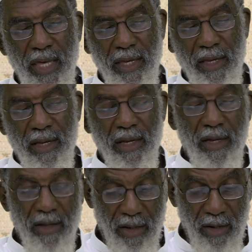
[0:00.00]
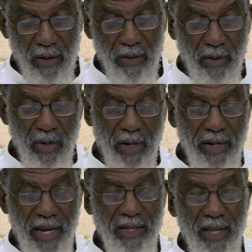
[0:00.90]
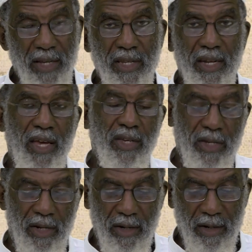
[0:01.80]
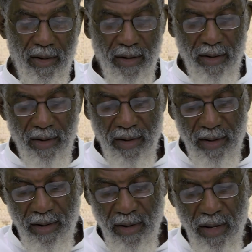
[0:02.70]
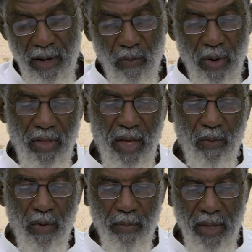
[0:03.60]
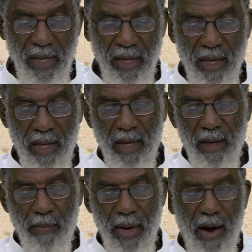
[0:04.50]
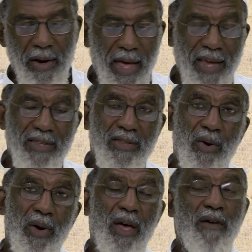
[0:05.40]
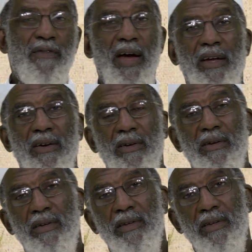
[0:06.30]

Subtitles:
see, you know, your next destination, whether it will be paradise or hellfire.